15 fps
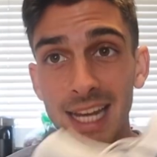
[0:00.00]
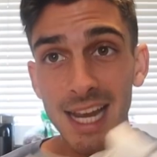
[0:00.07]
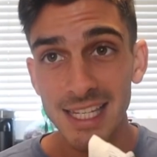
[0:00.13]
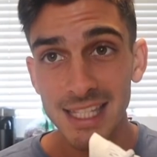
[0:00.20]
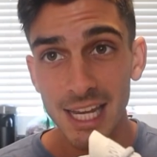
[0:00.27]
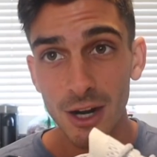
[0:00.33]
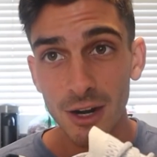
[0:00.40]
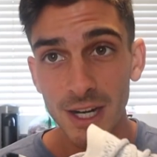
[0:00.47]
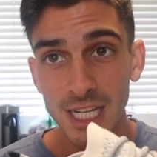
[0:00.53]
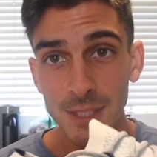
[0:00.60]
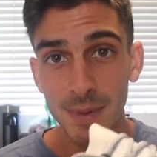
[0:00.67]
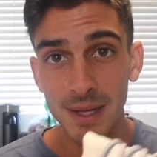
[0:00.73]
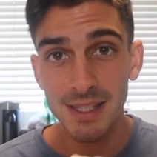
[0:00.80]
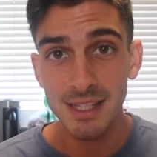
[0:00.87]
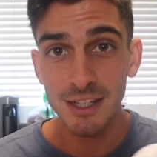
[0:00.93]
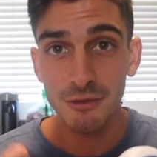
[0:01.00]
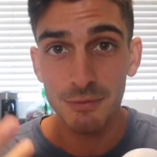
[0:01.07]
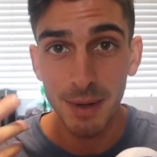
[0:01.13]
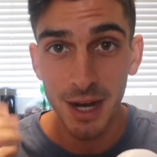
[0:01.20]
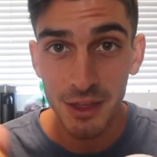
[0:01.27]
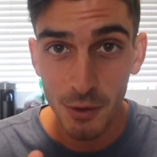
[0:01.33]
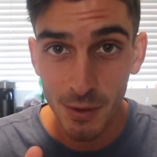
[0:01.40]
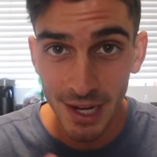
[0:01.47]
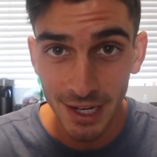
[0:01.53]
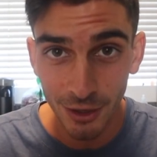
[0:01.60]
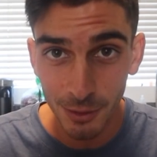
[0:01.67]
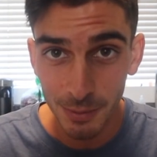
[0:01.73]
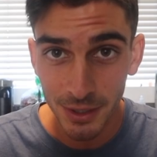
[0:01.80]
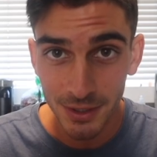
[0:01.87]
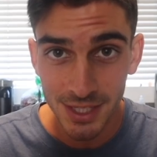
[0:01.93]
Yes, they are expensive. By the way,
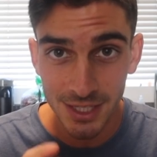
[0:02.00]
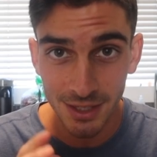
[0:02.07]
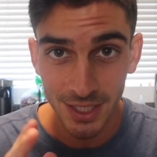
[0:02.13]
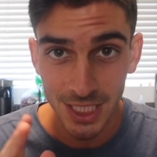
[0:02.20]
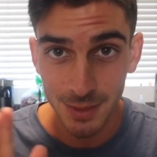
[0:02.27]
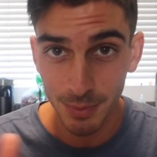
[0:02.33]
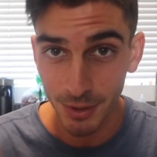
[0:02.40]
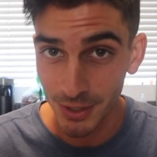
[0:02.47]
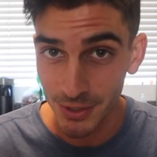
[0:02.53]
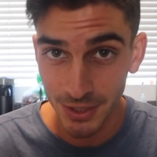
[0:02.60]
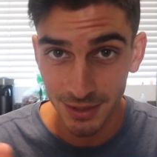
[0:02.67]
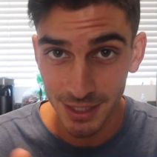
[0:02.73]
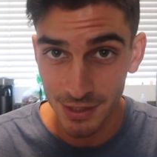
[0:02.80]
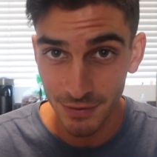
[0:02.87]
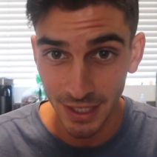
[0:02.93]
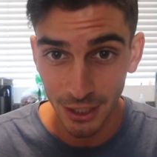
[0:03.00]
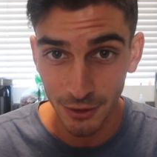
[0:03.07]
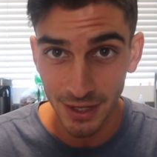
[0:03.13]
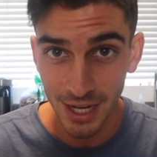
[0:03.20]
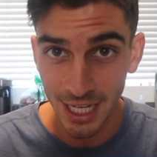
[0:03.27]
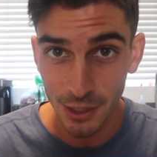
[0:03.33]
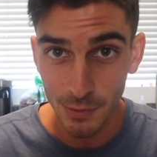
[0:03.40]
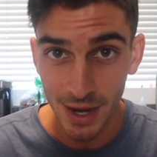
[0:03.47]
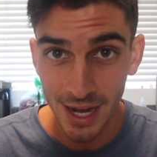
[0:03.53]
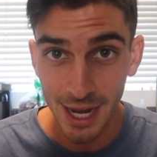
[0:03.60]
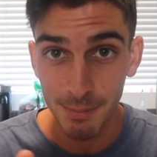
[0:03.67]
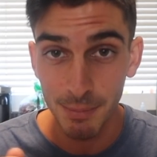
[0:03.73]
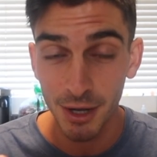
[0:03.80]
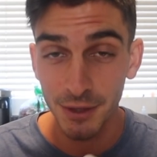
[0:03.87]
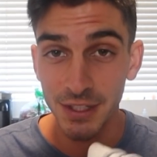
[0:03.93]
Allbirds is not sponsoring this video in any way.
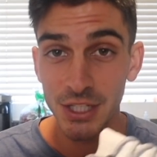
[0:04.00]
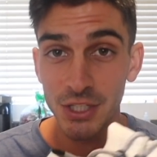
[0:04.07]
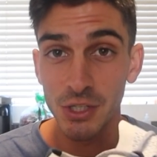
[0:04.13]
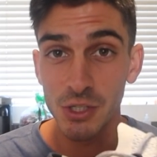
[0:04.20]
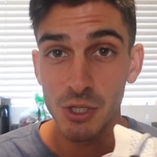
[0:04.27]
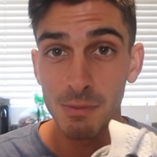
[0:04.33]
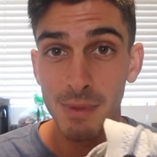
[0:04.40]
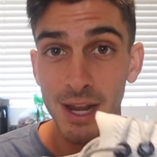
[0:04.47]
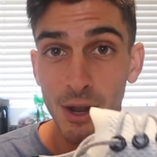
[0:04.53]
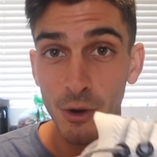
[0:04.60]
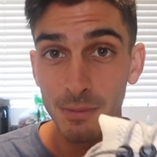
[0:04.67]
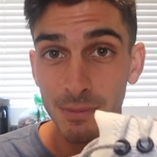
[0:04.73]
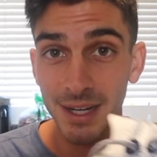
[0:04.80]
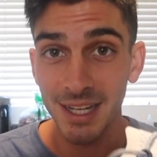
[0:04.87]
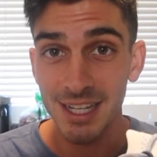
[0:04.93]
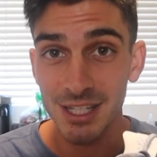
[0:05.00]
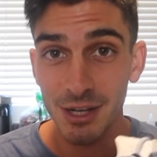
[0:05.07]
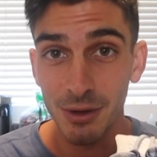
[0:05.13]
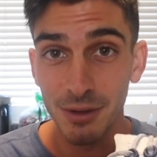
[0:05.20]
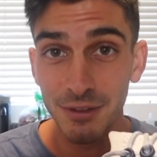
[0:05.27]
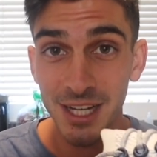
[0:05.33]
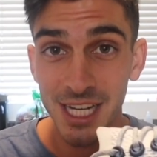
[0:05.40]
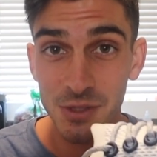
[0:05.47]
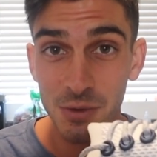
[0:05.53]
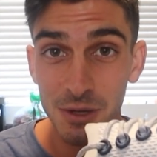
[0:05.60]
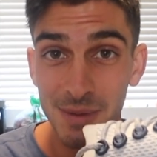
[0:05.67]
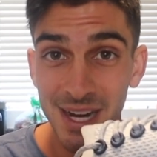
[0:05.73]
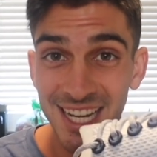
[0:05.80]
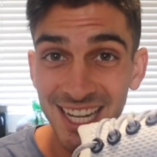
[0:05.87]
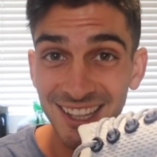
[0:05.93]
I bought these shoes with my own money, so if you guys
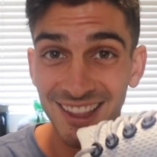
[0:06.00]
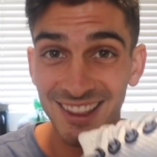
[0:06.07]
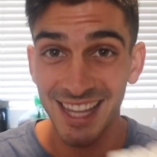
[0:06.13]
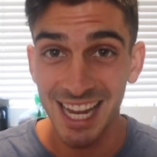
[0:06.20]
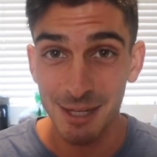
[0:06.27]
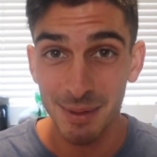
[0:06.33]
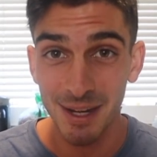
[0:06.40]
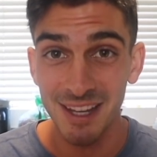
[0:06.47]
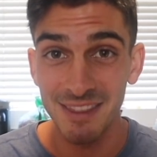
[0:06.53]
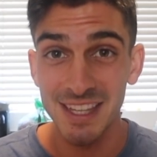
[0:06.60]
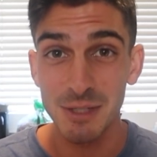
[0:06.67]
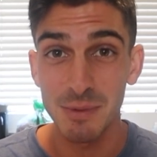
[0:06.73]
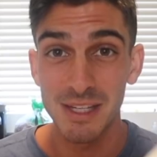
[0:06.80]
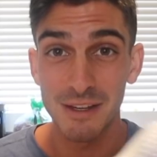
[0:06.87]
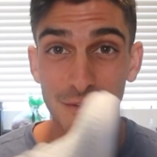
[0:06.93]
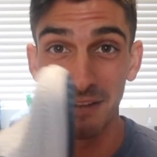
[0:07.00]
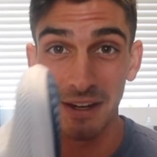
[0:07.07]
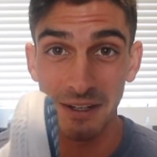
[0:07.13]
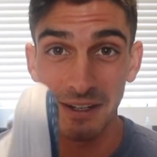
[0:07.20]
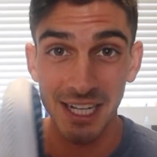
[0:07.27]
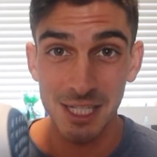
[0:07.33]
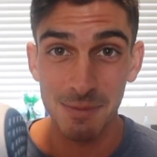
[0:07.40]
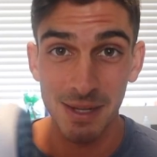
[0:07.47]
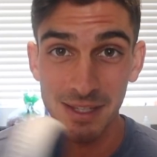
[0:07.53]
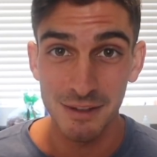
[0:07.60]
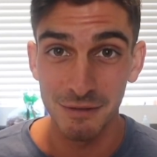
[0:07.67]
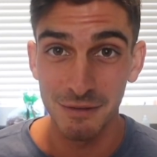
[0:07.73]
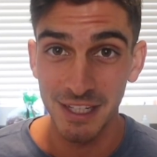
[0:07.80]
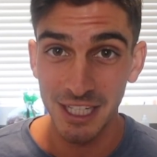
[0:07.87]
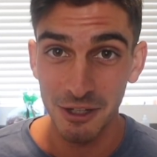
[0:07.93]
wouldn't mind hitting the like button, this was a very
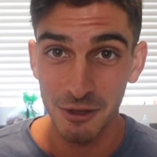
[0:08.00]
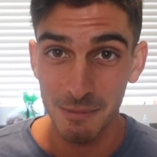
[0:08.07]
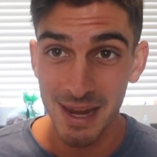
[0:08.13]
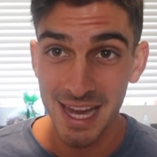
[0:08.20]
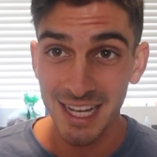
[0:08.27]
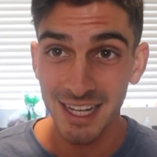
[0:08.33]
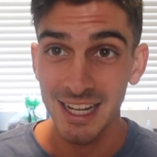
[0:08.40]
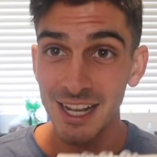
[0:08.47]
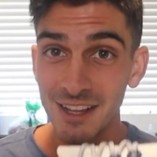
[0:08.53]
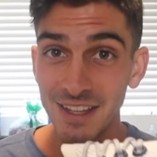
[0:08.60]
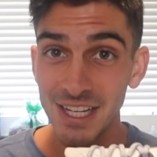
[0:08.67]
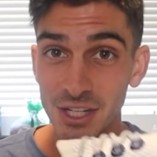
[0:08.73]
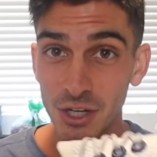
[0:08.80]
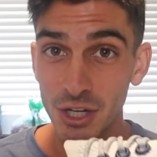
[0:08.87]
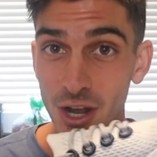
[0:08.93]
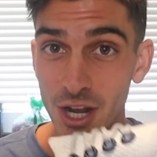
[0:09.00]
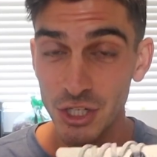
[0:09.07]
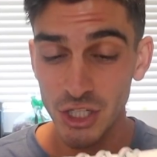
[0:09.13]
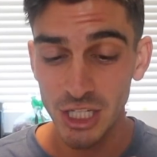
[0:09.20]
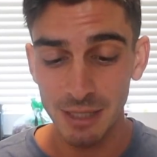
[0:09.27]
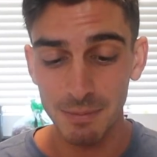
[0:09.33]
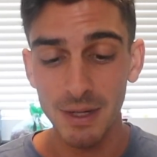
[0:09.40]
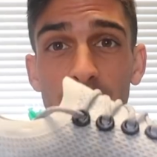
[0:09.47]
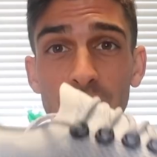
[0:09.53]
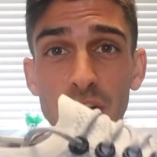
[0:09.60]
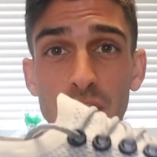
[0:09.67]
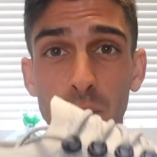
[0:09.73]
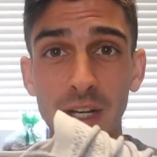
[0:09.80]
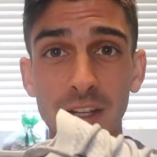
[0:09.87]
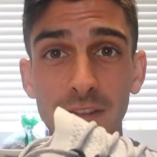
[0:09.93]
expensive video to make. These are not cheap,
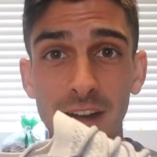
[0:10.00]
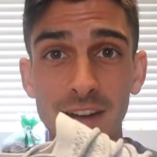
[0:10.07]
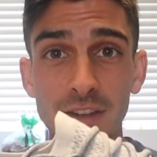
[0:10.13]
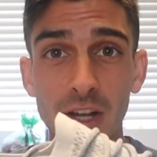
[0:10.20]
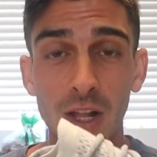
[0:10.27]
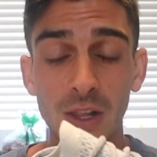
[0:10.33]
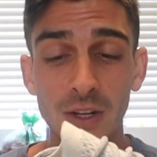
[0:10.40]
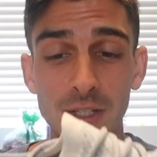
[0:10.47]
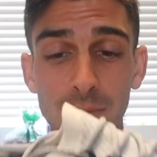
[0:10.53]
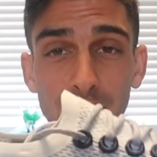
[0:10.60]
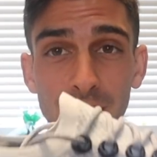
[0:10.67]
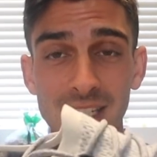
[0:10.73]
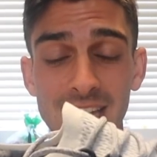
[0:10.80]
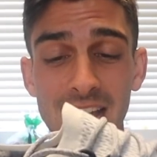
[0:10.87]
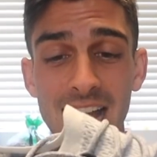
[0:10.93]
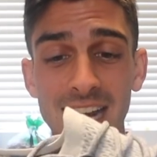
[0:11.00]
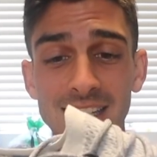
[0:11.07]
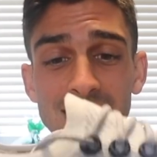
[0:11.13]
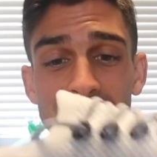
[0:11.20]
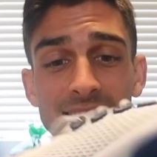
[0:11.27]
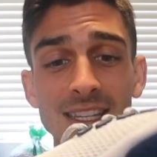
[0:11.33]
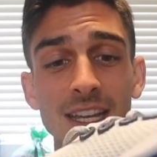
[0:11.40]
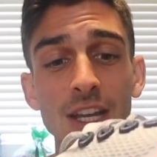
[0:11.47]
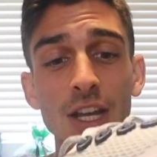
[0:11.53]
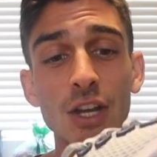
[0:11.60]
$125 plus taxes.